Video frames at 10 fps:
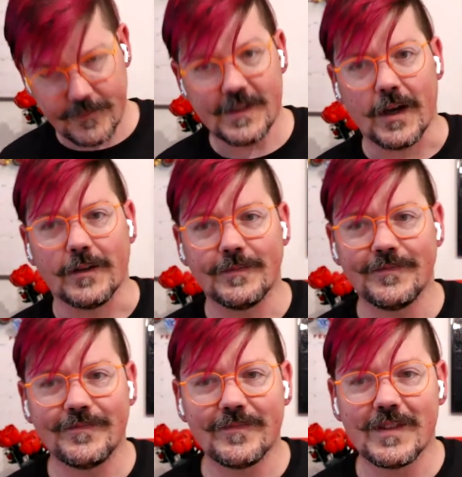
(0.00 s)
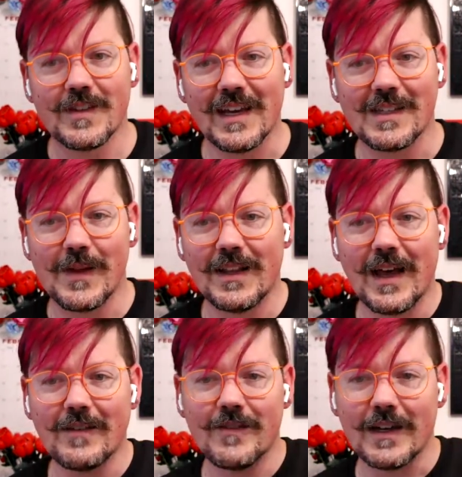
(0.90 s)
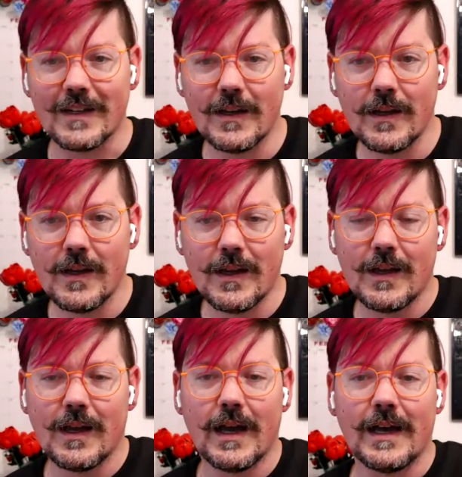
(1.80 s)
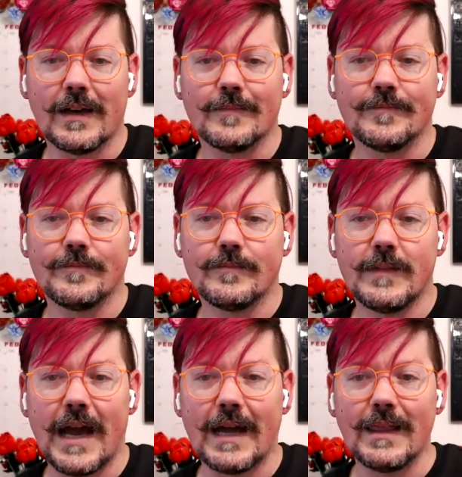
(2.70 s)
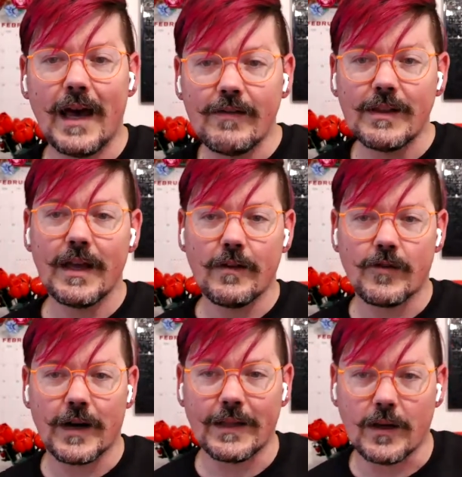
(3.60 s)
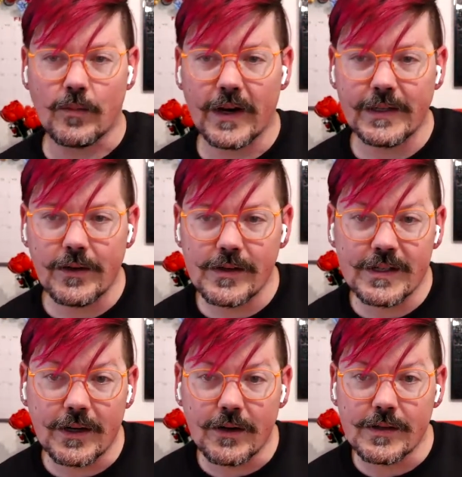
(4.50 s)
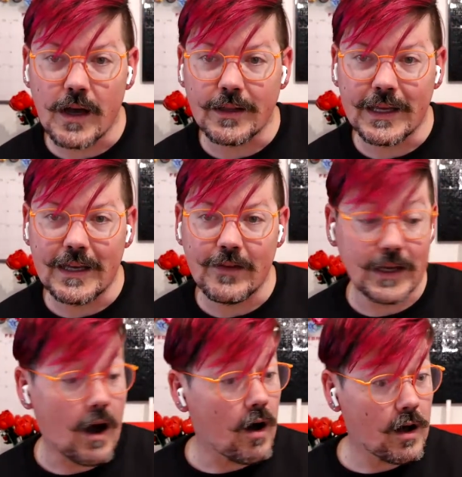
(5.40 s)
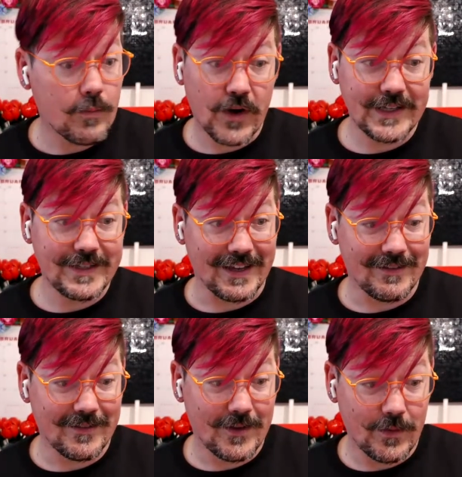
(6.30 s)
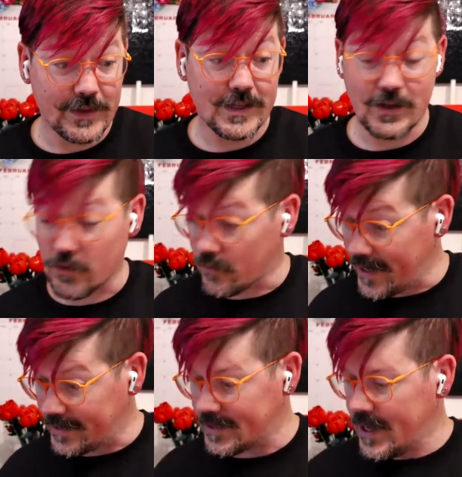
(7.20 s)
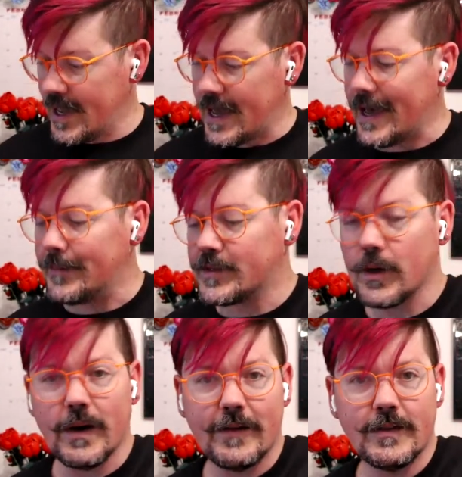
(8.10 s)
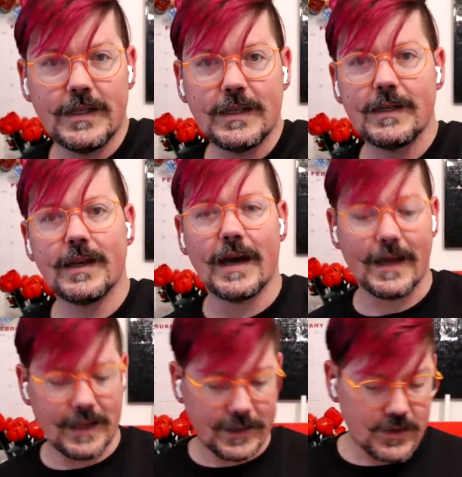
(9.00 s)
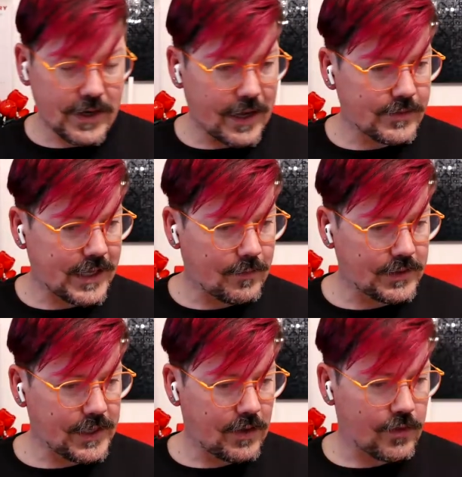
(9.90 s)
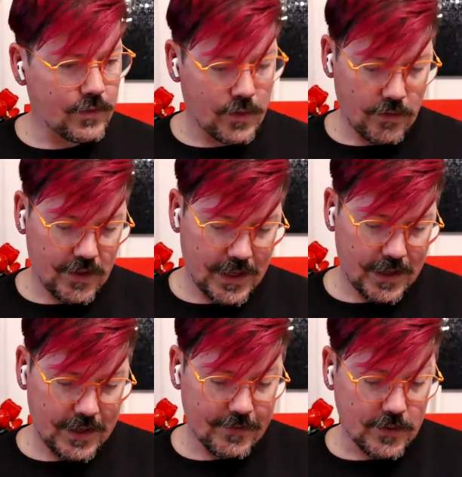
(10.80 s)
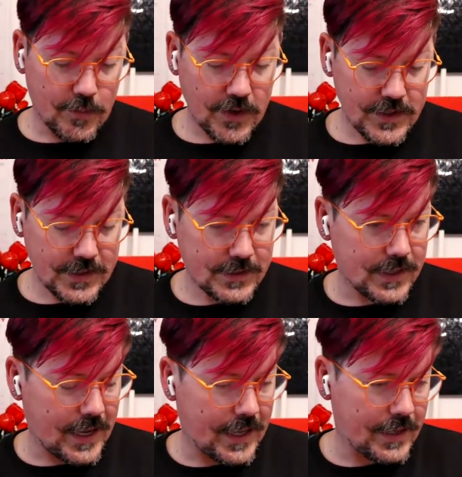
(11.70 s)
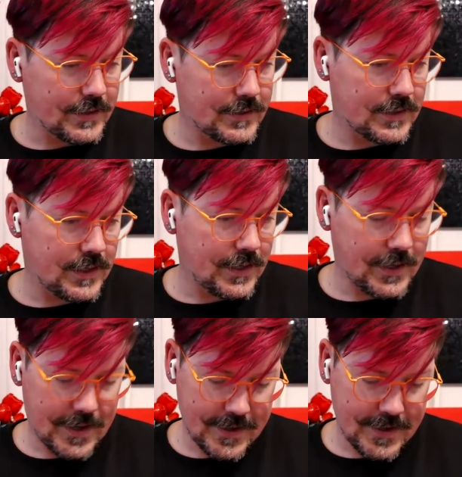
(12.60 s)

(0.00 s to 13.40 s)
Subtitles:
So that's been a lot of fun. Yeah, I love the Lego Fortnite though. Printed or stickers on the Eevee, all printed, which is great. So I did, yesterday I was able to get through the gift of purchase and the